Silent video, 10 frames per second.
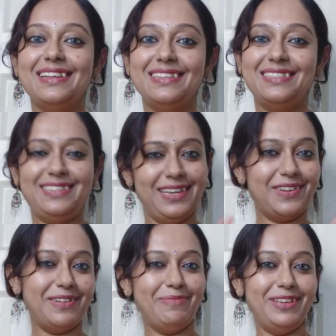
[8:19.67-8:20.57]
Stay
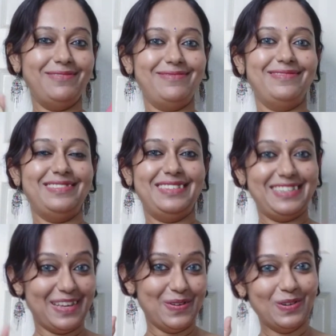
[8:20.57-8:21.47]
creamy,
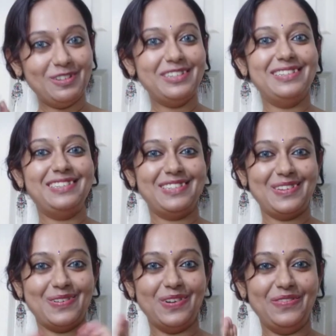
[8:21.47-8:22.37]
stay gorgeous,
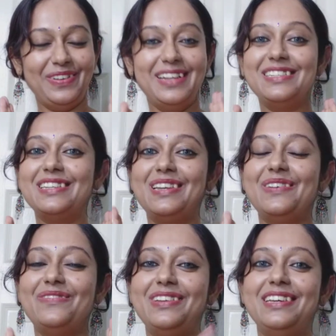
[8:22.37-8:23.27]
confident,
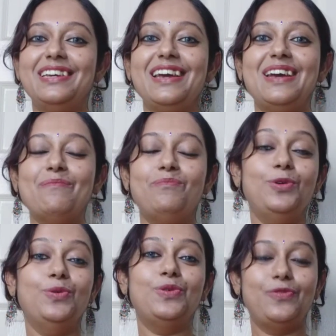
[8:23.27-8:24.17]
lovely,
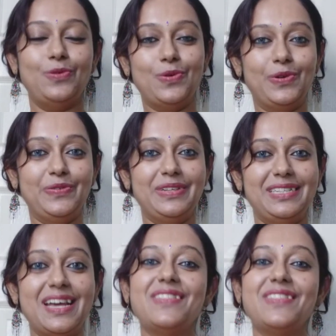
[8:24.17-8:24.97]
beautiful always.